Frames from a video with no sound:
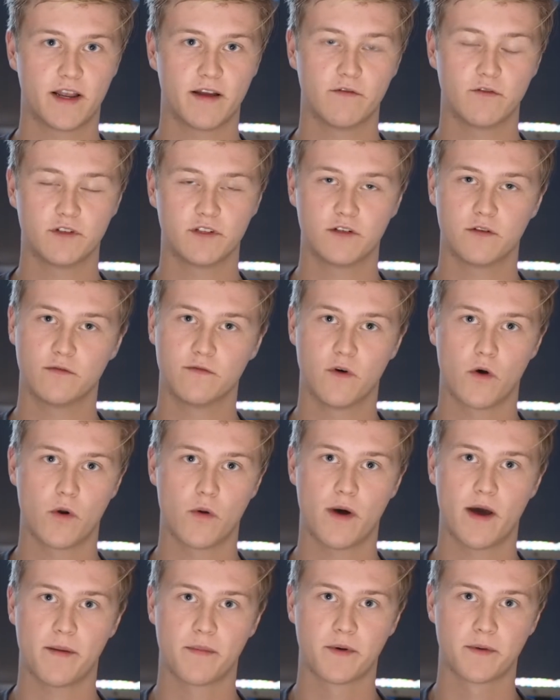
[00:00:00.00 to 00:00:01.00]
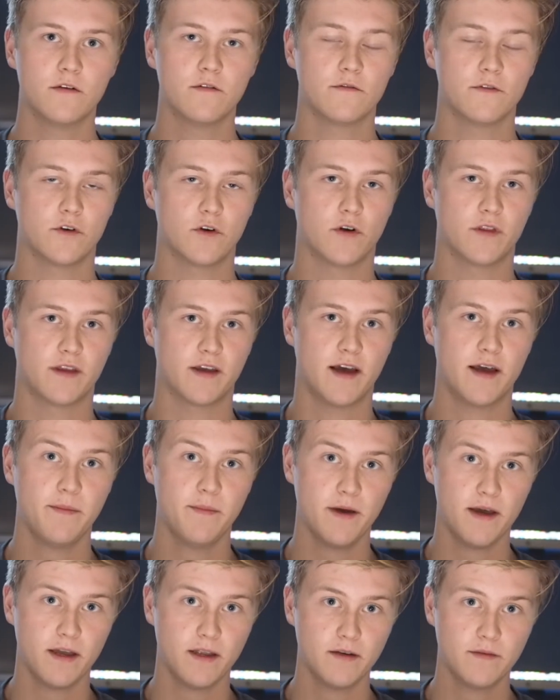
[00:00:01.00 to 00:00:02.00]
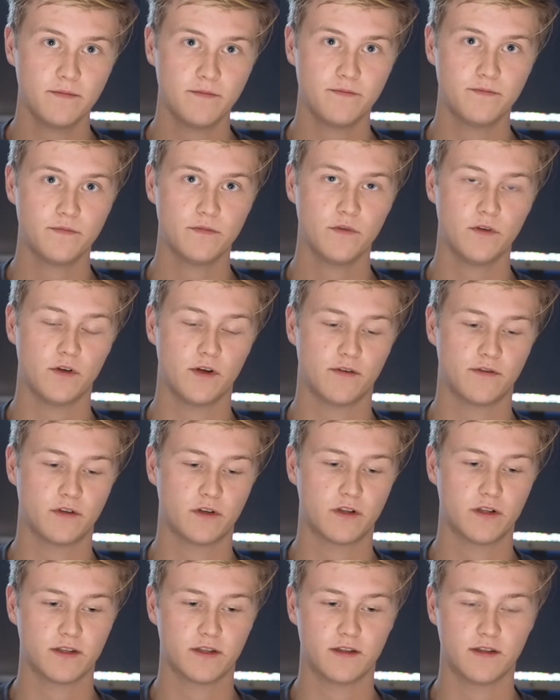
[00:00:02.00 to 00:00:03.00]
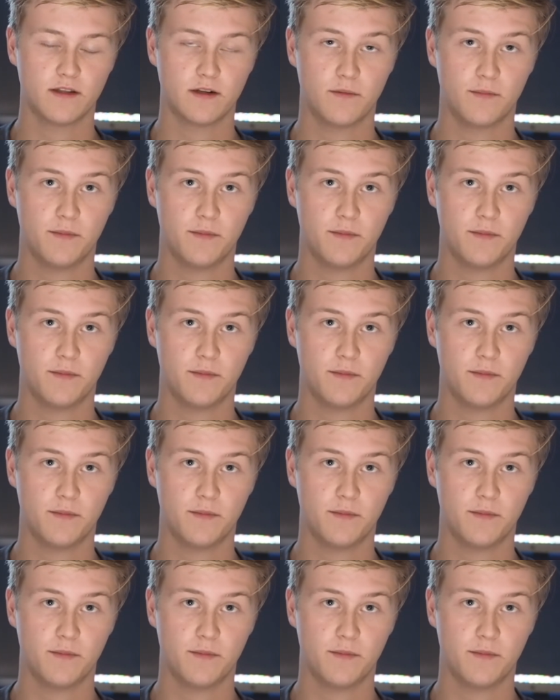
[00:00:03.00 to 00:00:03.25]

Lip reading: every single photo app. If you're on the iPad, you have to click the little